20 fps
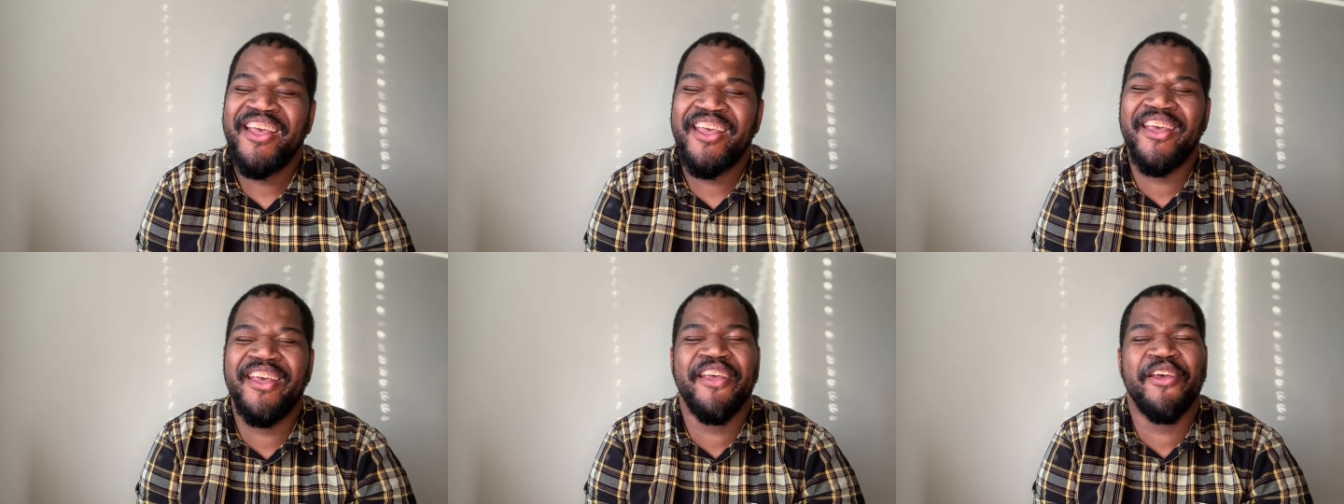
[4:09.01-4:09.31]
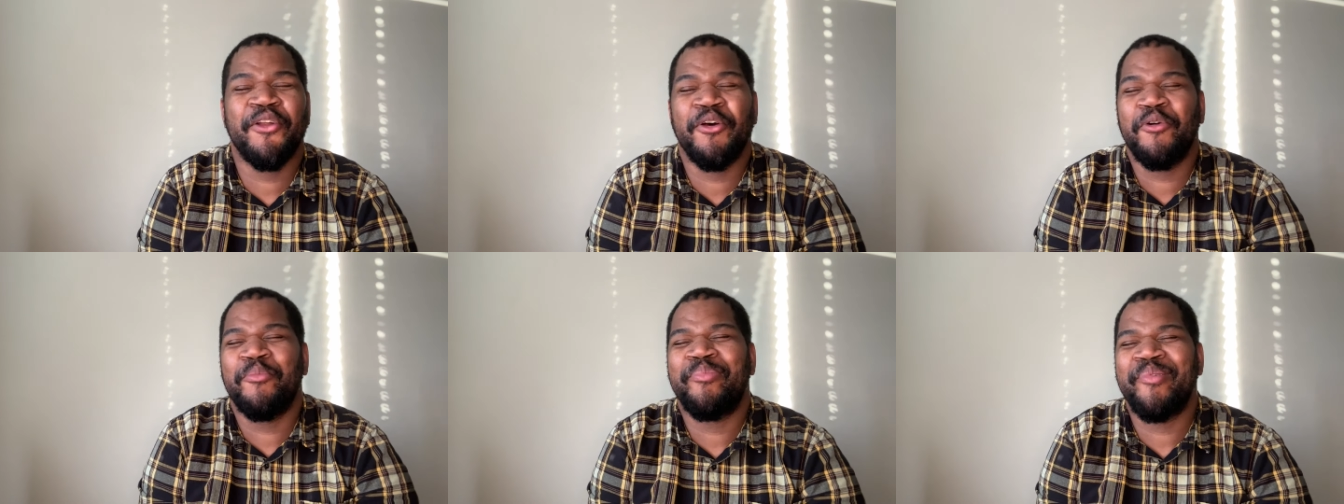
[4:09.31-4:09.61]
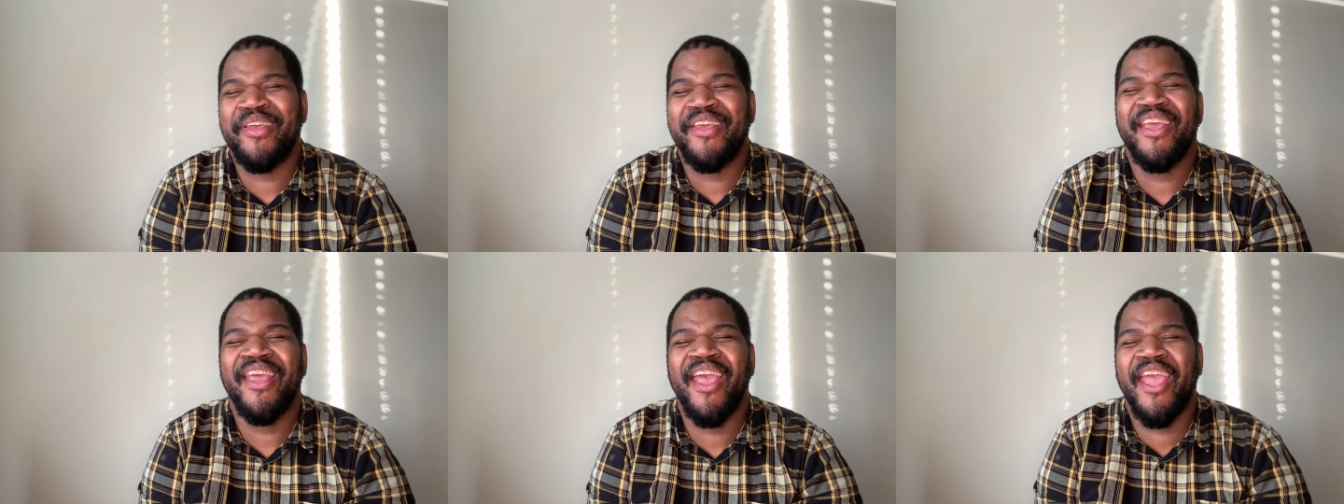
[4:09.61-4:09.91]
It'll
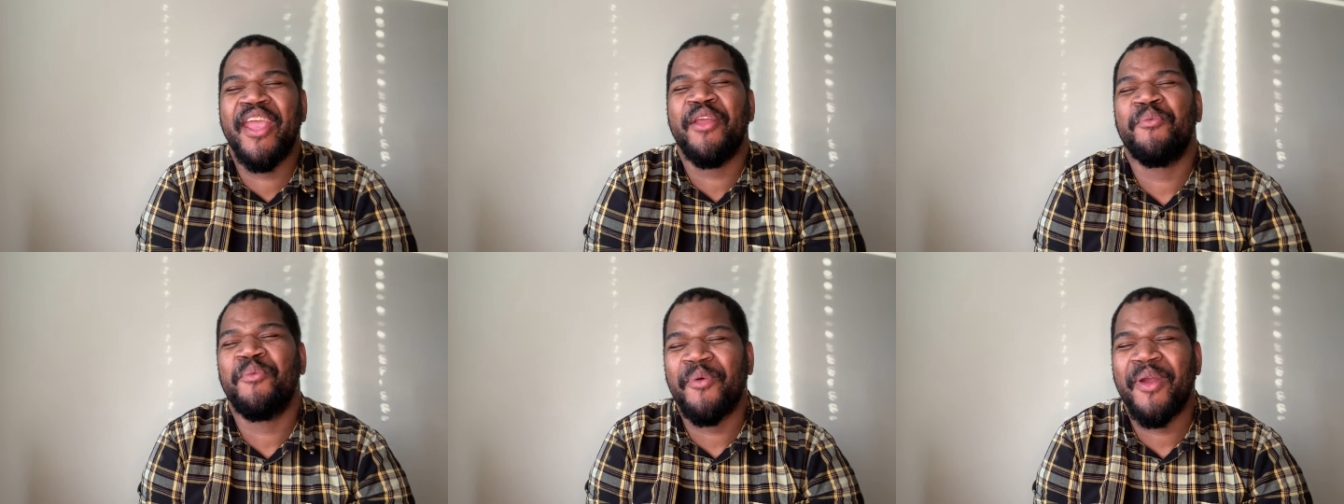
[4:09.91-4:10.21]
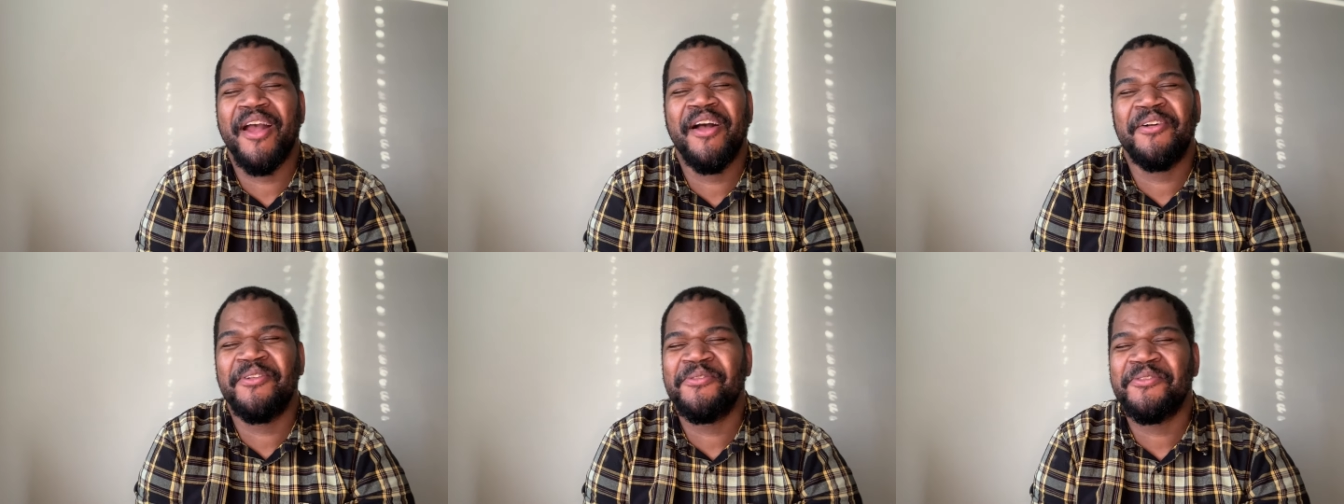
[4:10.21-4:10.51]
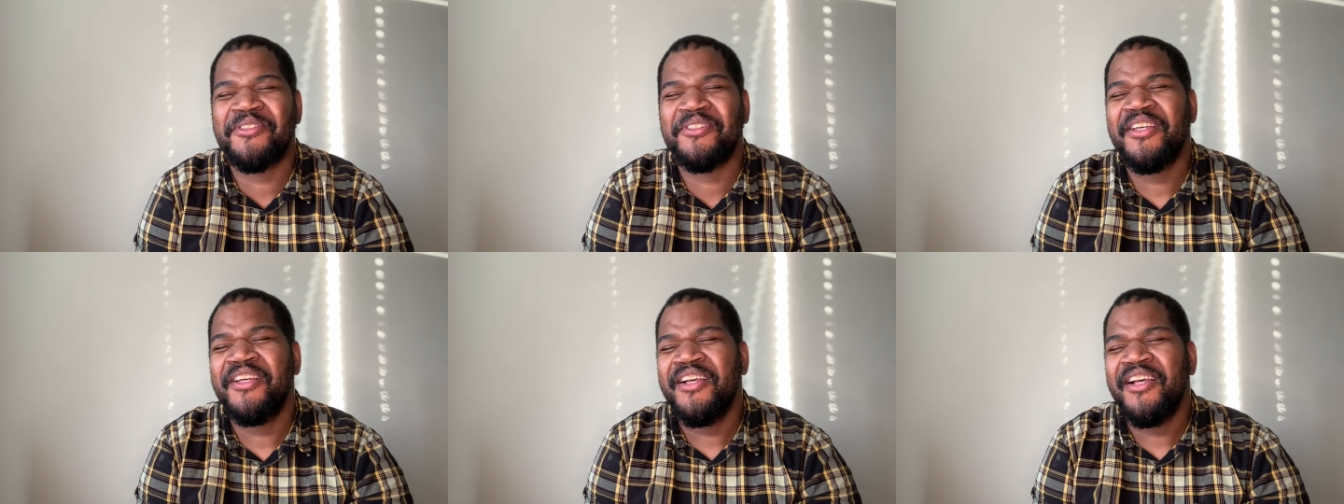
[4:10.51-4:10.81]
be 8
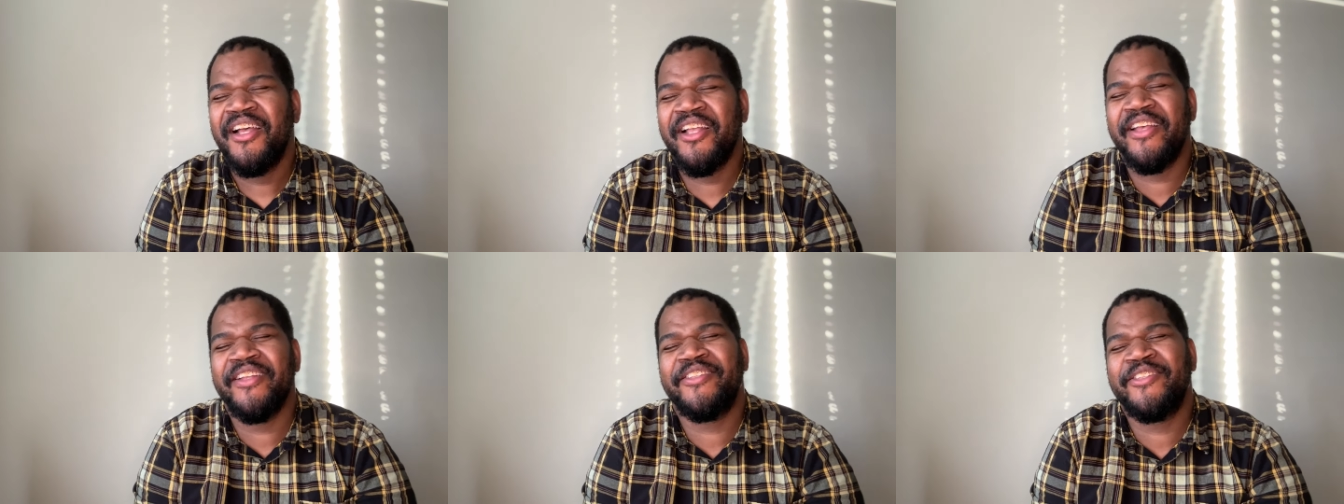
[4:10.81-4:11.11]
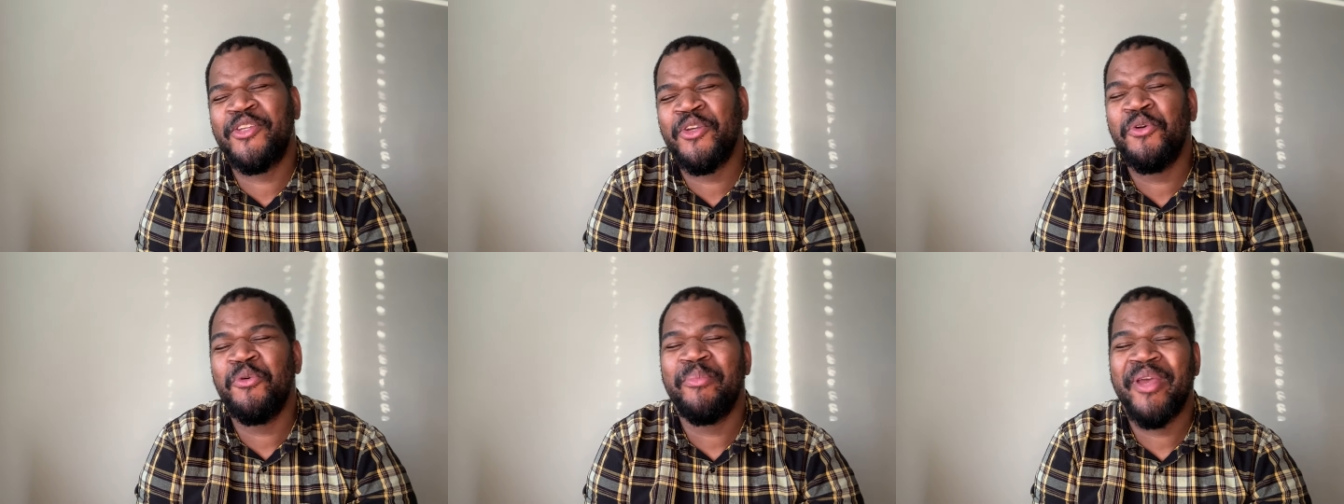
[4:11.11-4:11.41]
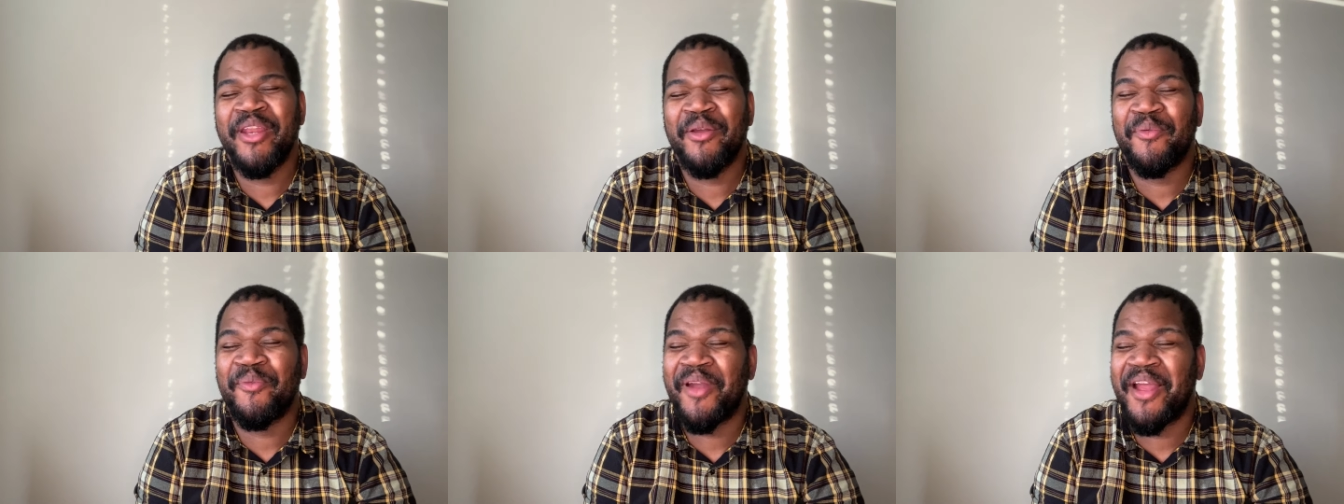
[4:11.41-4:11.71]
rounds and
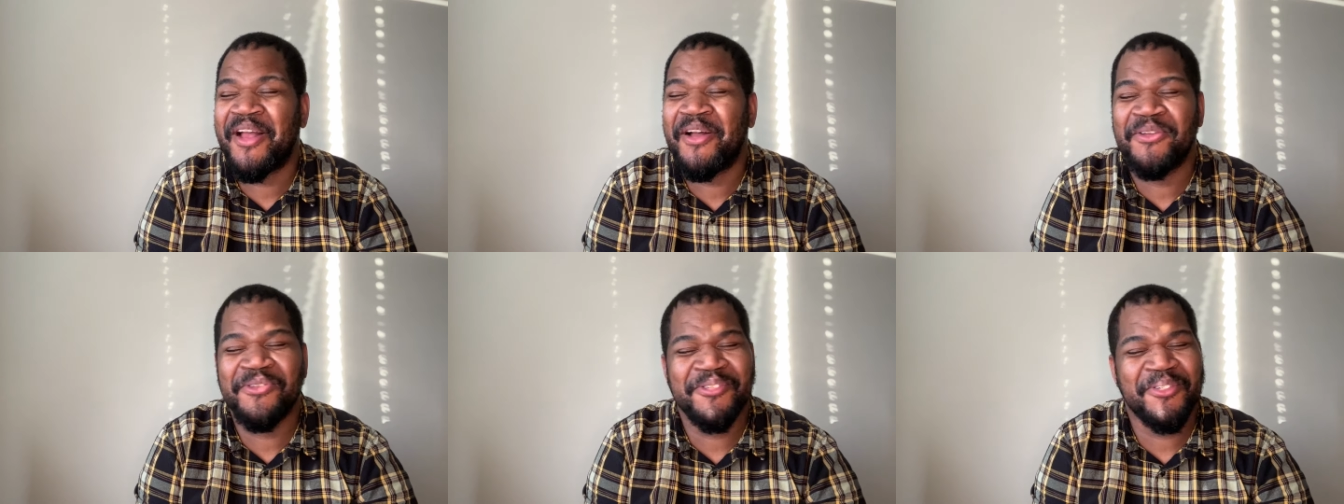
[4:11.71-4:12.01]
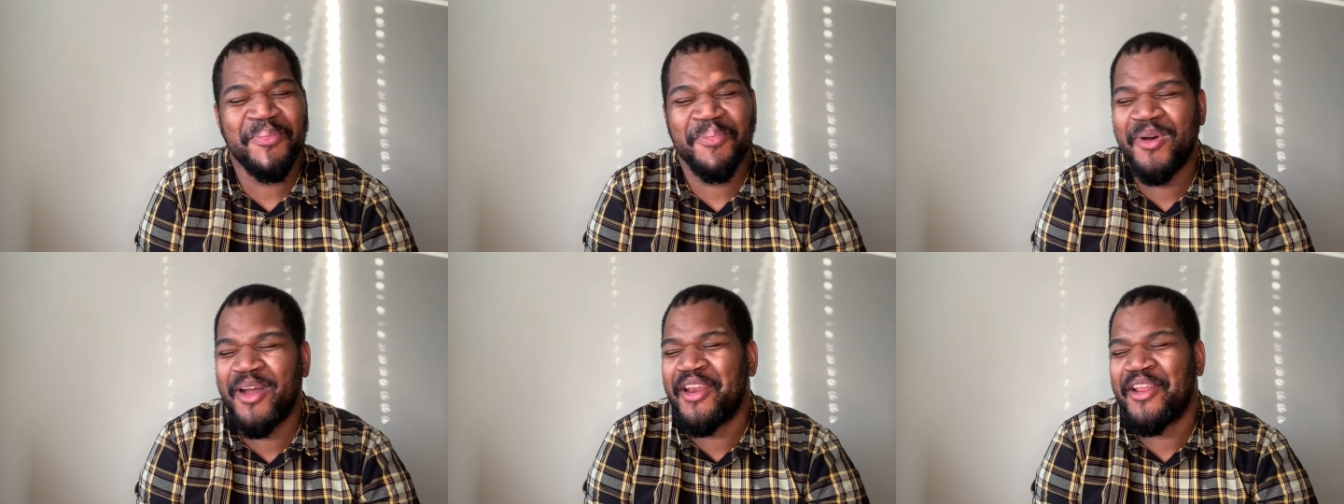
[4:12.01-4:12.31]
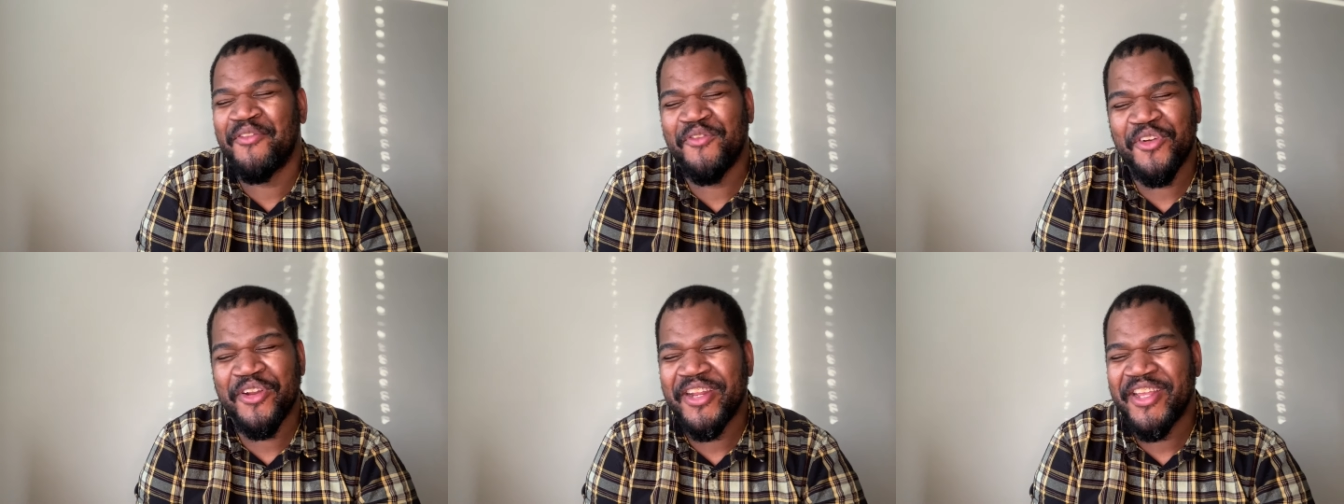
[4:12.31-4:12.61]
2-minute rounds or
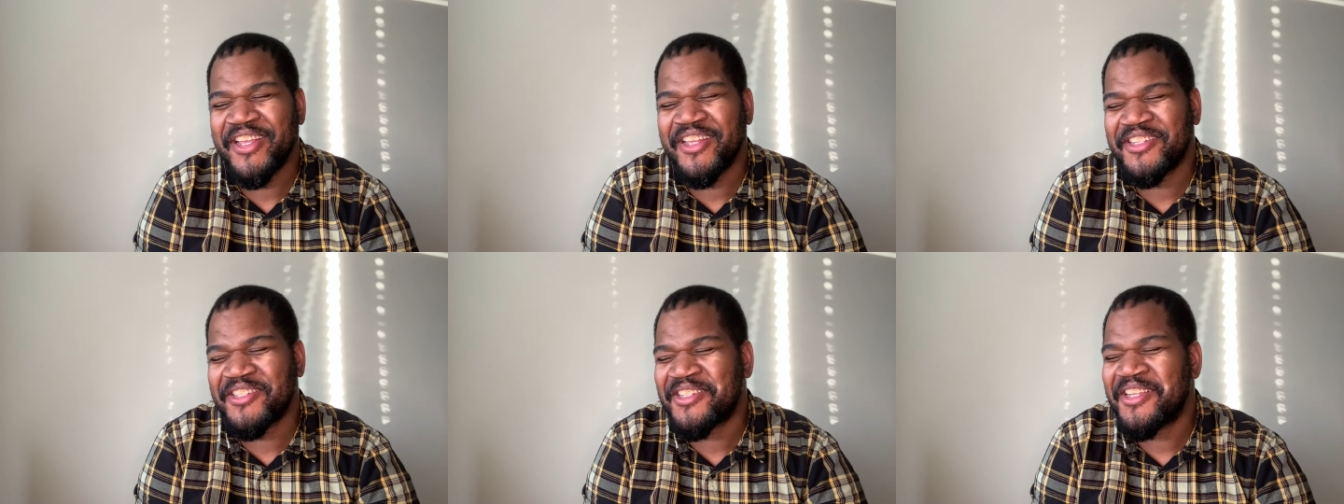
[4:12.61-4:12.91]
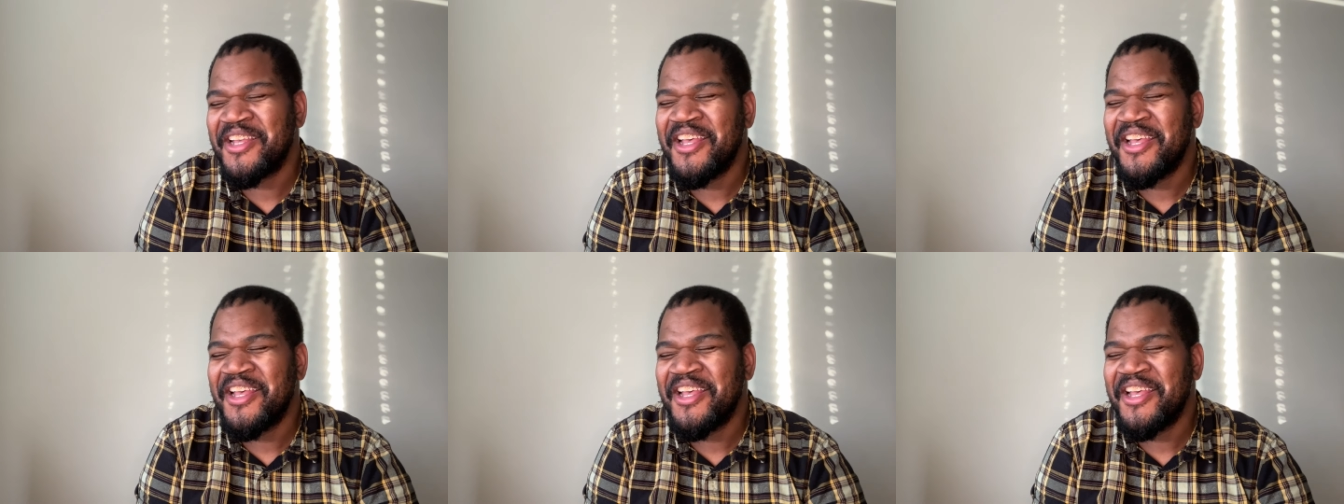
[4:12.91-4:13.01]
whatever it is.